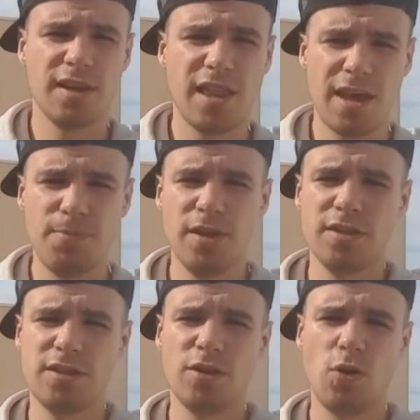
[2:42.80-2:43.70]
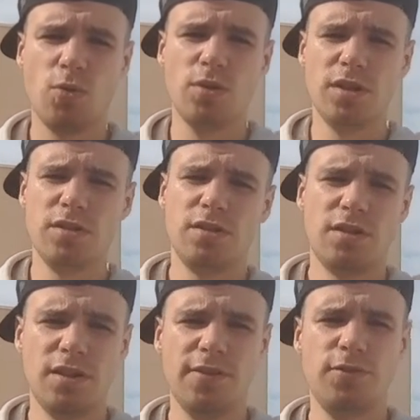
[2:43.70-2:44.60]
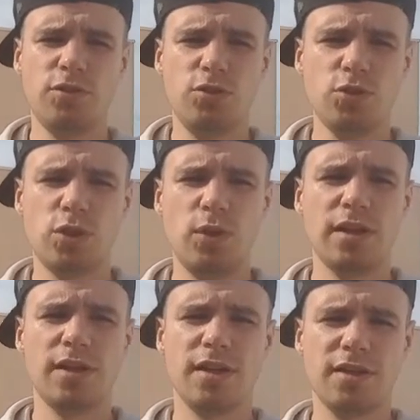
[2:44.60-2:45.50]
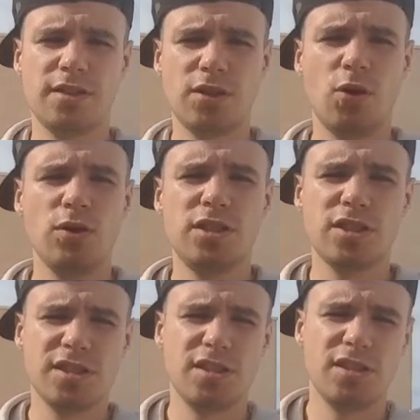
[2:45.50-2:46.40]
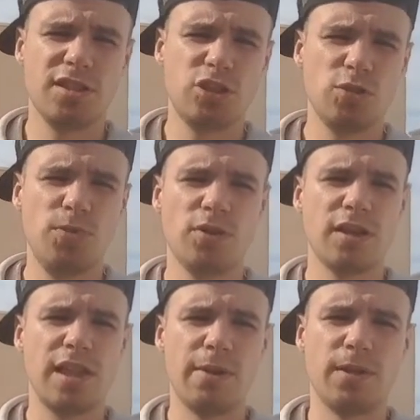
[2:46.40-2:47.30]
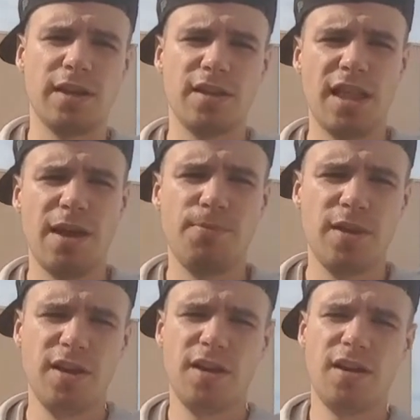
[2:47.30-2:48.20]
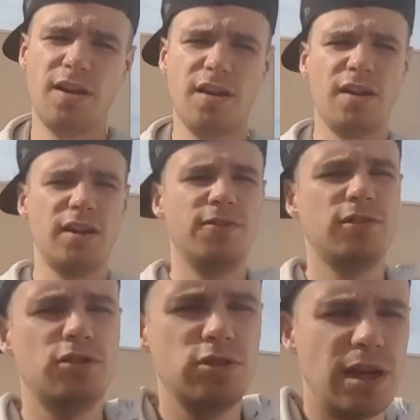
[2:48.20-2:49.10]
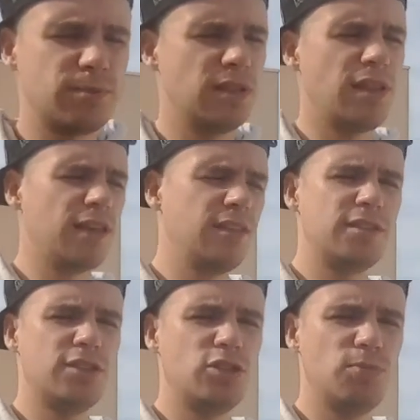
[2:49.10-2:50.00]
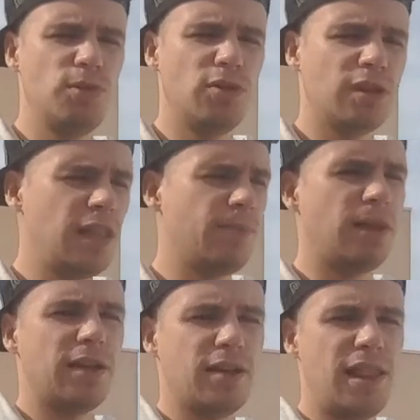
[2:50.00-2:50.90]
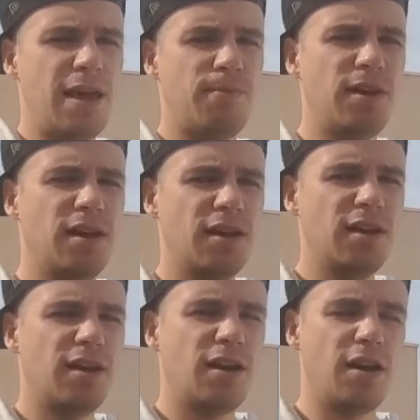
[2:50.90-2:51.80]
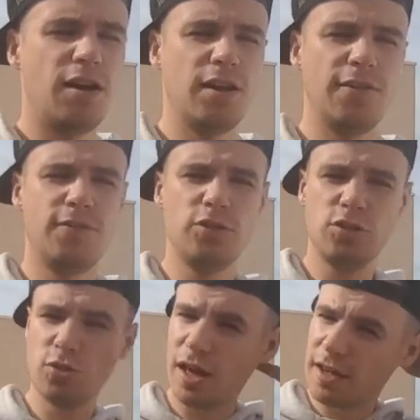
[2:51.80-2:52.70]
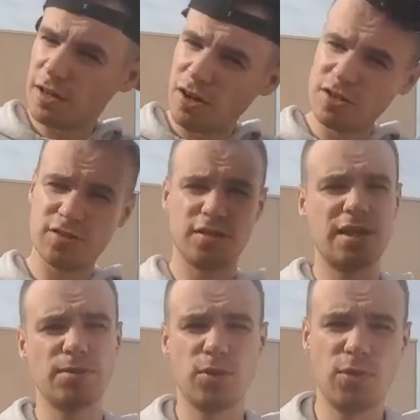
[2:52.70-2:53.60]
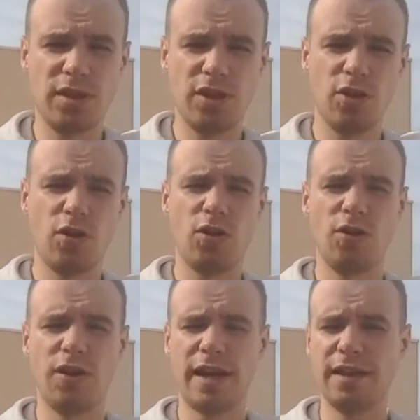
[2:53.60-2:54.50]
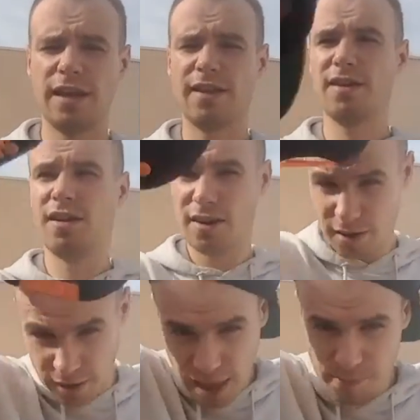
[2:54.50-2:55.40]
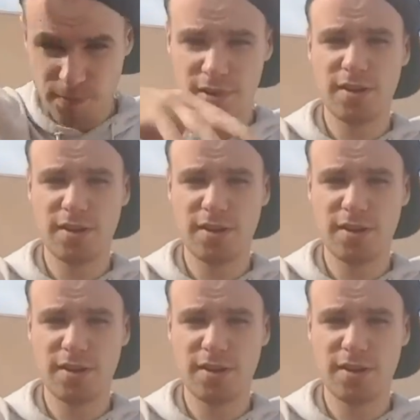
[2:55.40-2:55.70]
clap, so if you do swing, so it should be on a clap, like clap. If you do something like this, it should be on a clap, like clap. If you do like on something with your head, like clap,